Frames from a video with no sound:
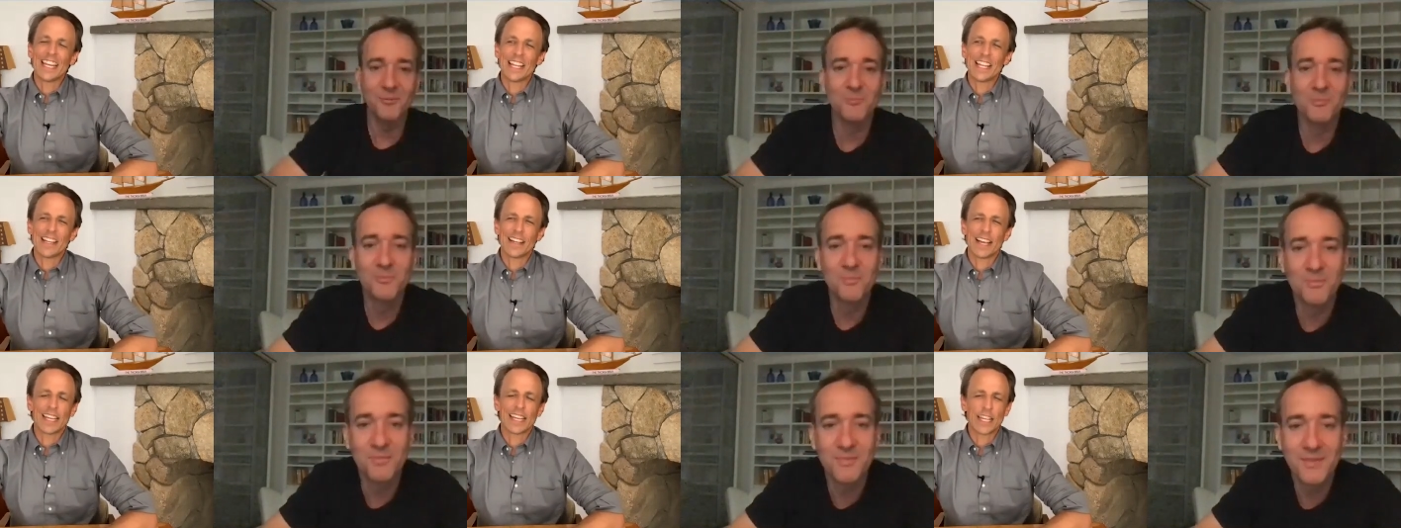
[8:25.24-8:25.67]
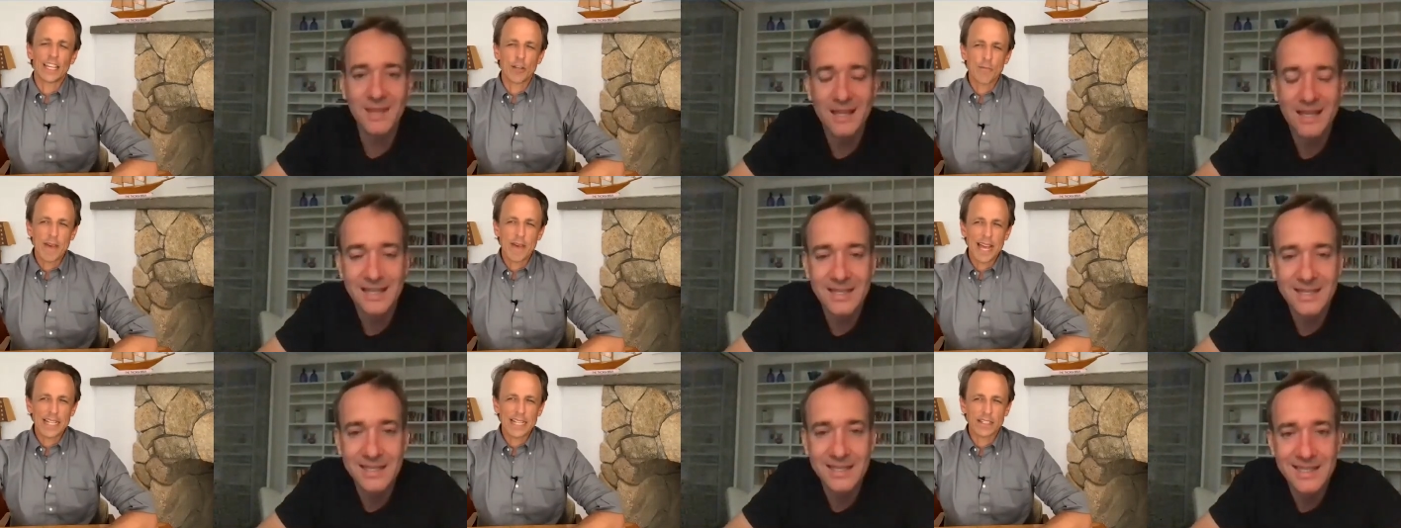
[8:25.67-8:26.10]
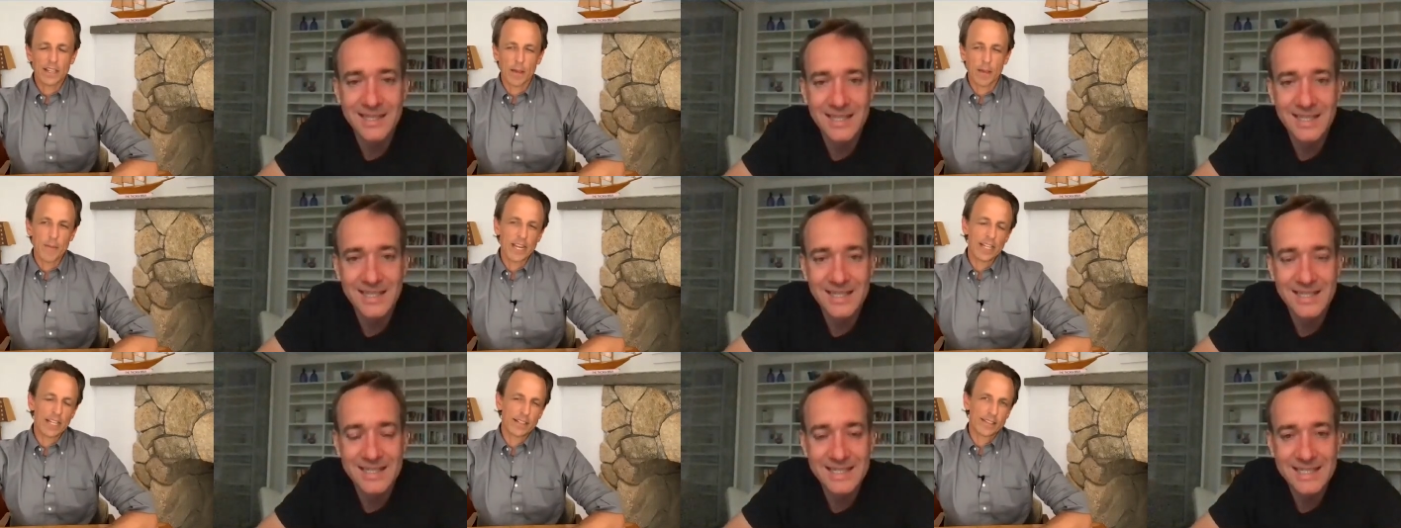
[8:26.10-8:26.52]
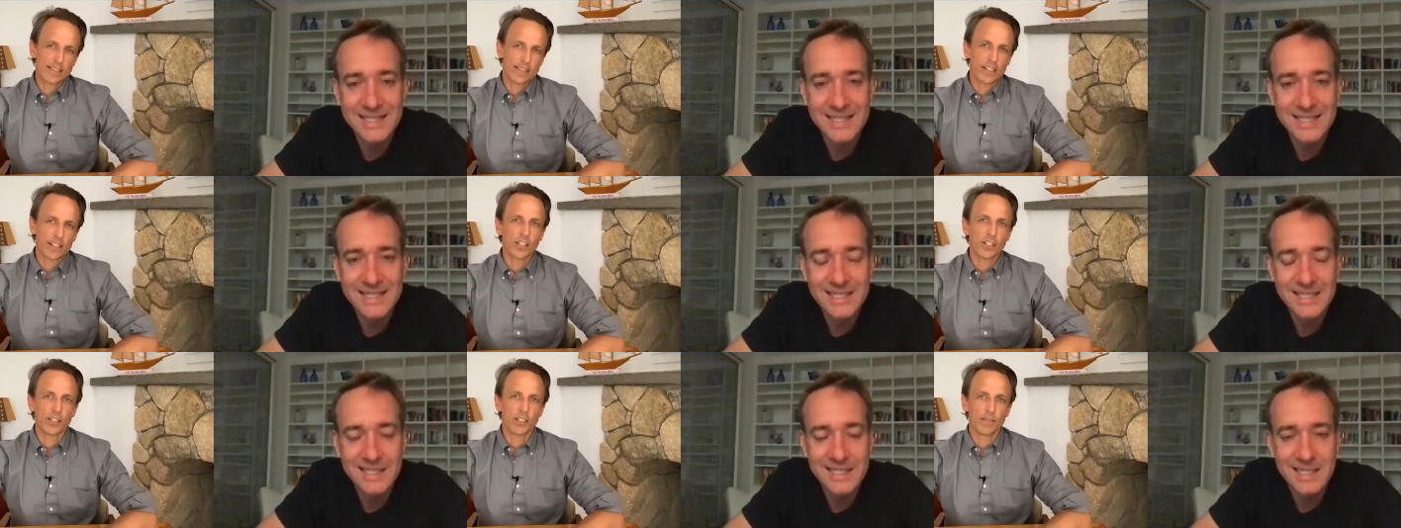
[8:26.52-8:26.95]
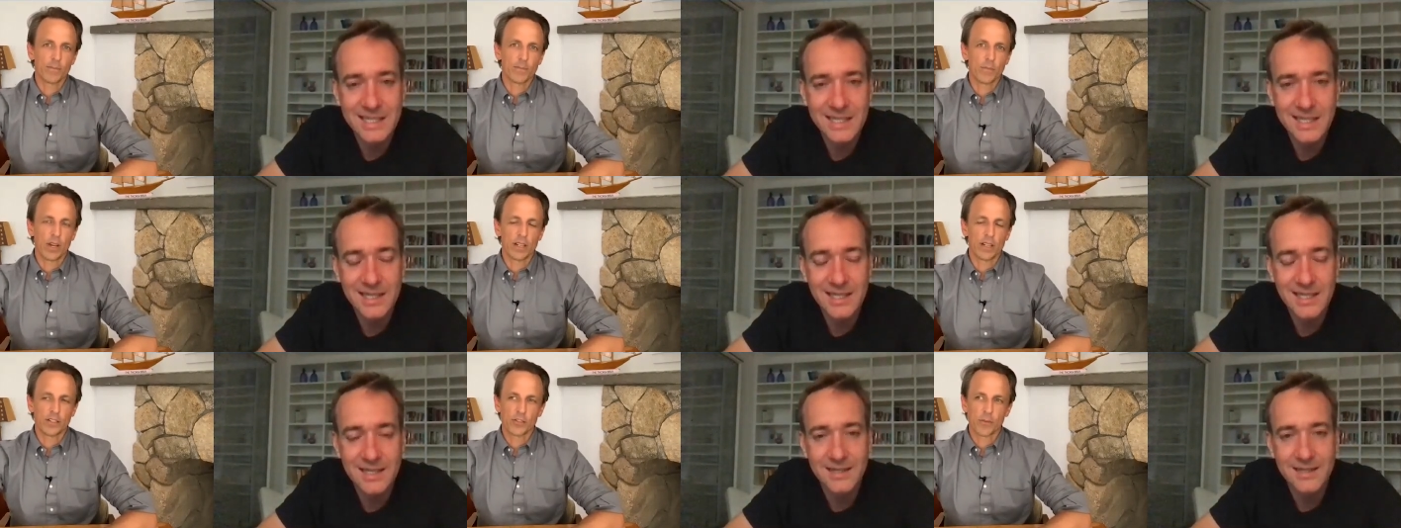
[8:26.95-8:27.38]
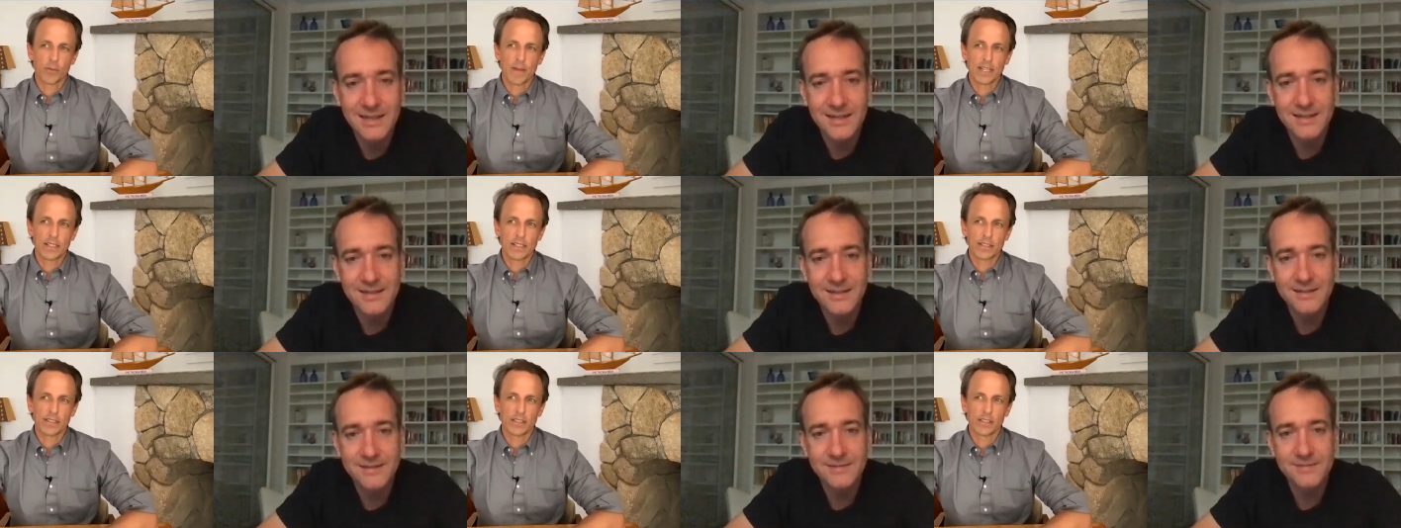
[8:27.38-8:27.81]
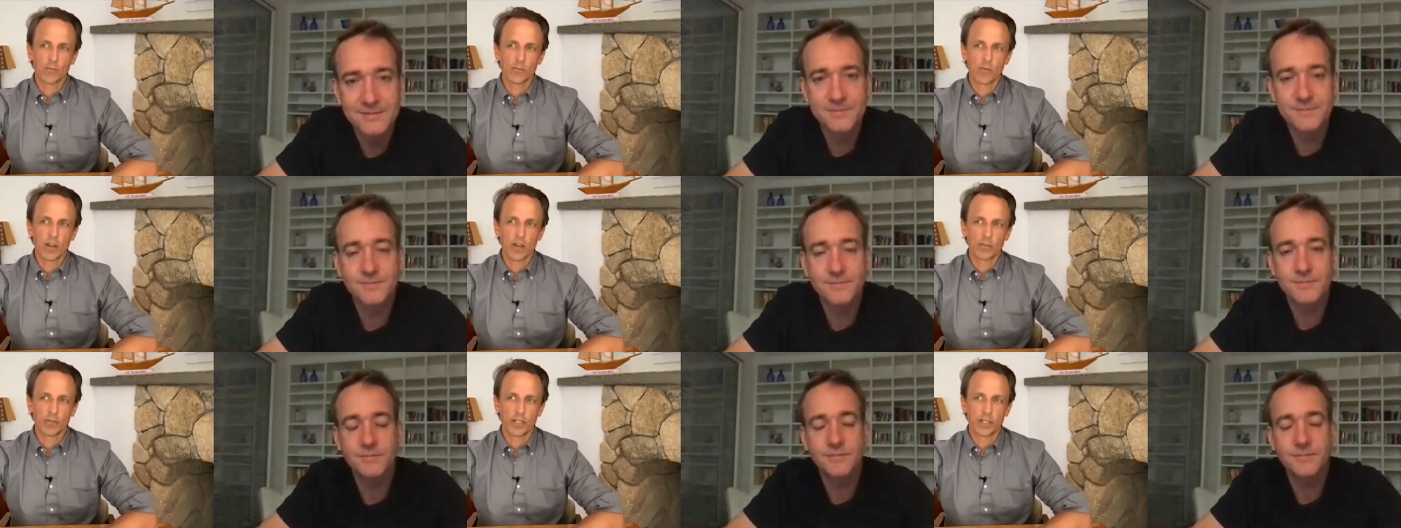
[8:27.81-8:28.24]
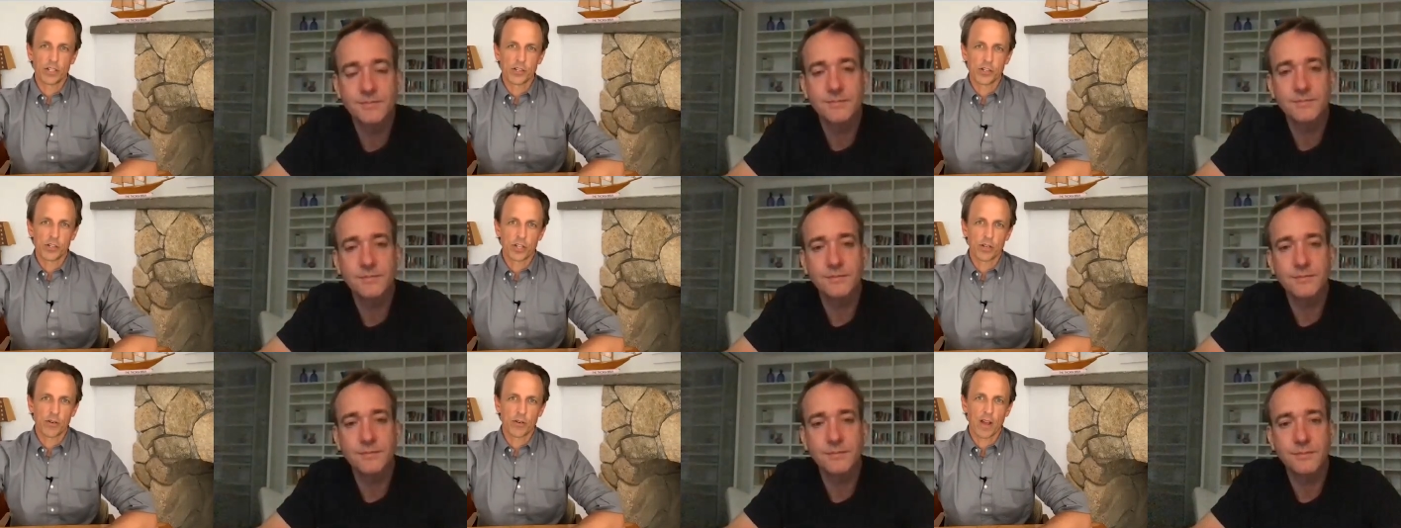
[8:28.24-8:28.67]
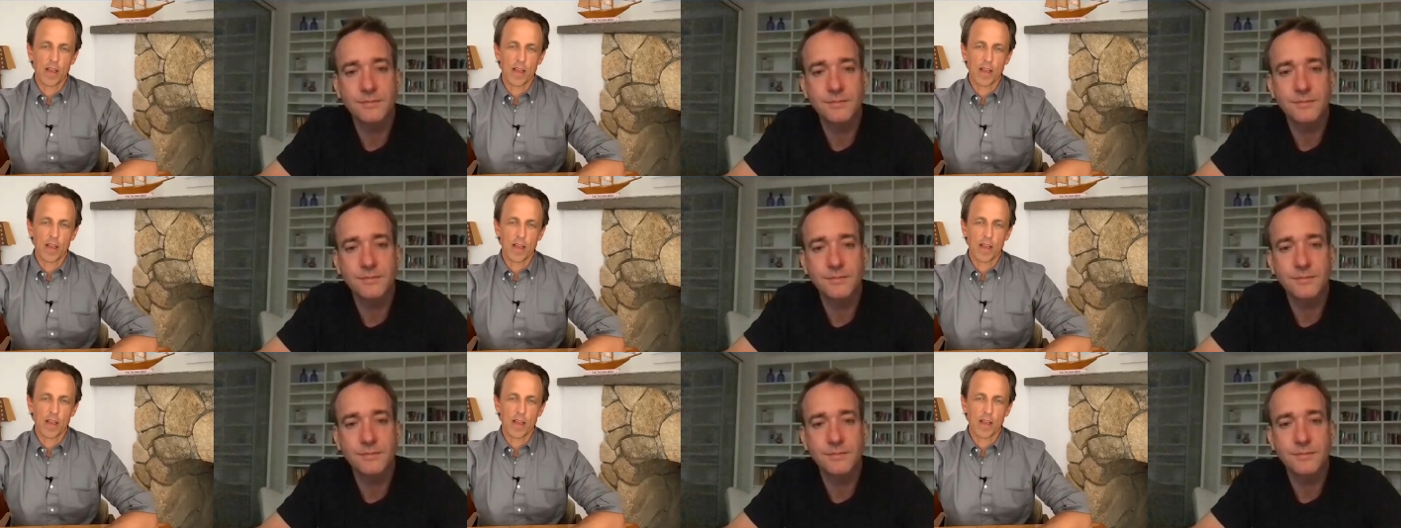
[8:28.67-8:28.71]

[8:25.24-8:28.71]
Speaker 1: I can imagine, I mean, it's such a tremendously well-written show.